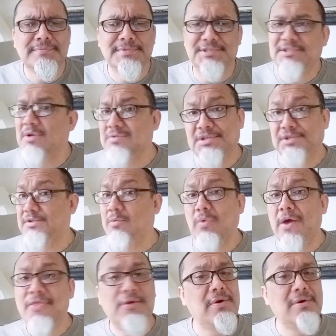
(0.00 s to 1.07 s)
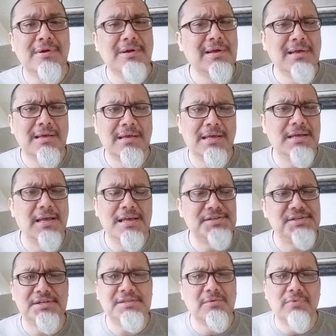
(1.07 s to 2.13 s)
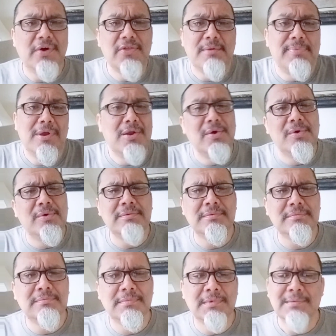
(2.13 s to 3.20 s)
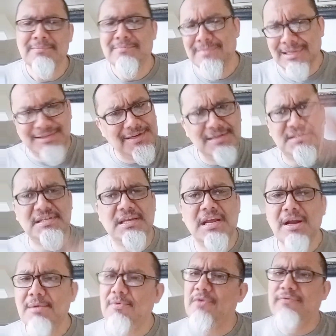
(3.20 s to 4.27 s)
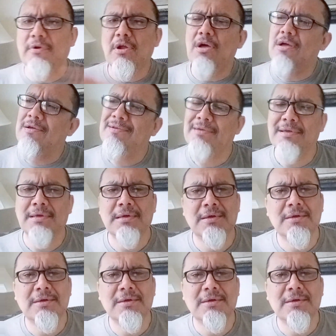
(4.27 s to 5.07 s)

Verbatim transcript: it's still just the weather. It's just the weather balloon. Nothing to see here. Move along.